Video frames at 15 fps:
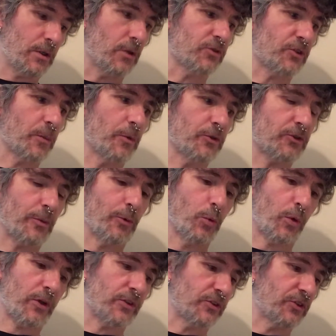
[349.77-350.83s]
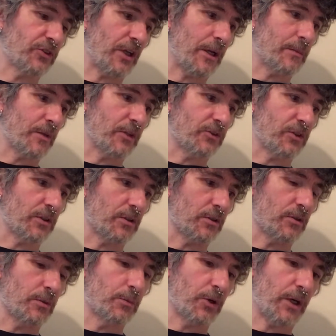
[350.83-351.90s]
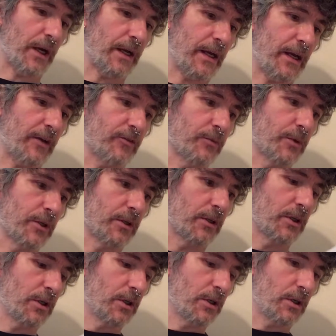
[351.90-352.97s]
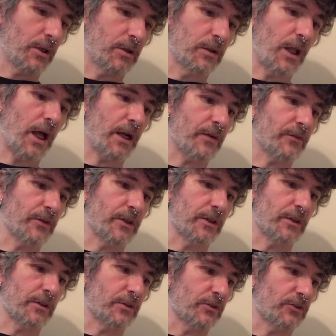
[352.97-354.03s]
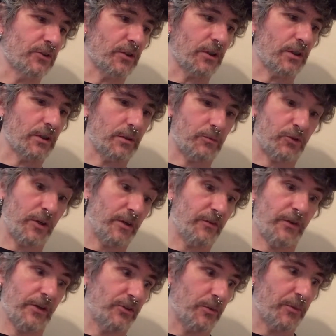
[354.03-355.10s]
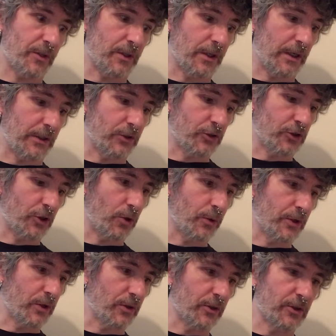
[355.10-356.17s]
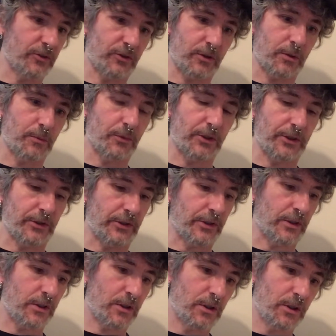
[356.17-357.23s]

some of the work is the same that's in the book I have, but a lot of it is I'm trying to find something that I can show here that isn't completely.